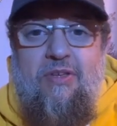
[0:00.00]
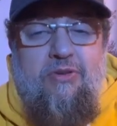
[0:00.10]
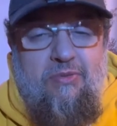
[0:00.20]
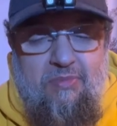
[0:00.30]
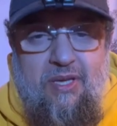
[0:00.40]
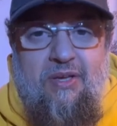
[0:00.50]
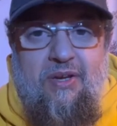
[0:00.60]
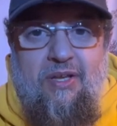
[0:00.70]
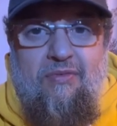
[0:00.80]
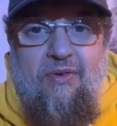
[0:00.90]
So be
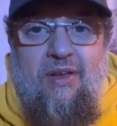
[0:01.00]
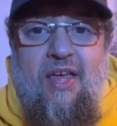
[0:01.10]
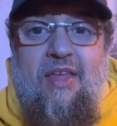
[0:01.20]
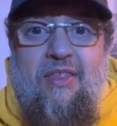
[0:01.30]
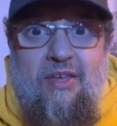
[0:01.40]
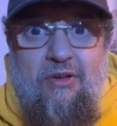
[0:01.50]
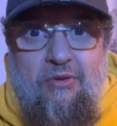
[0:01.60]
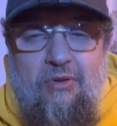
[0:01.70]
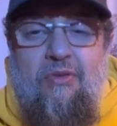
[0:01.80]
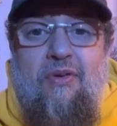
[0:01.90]
grateful, think
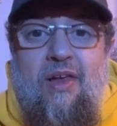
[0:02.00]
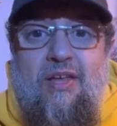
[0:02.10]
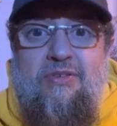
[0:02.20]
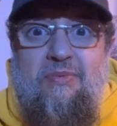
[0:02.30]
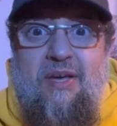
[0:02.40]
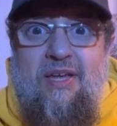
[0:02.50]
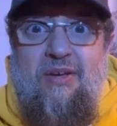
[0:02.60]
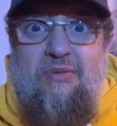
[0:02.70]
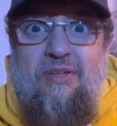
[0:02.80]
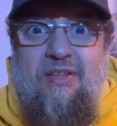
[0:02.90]
good of Allah
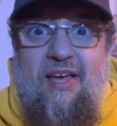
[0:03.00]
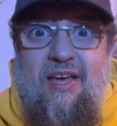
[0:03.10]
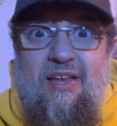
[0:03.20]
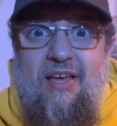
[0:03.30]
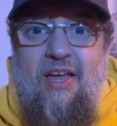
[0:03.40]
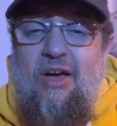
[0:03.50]
subhanahu wa ta'ala.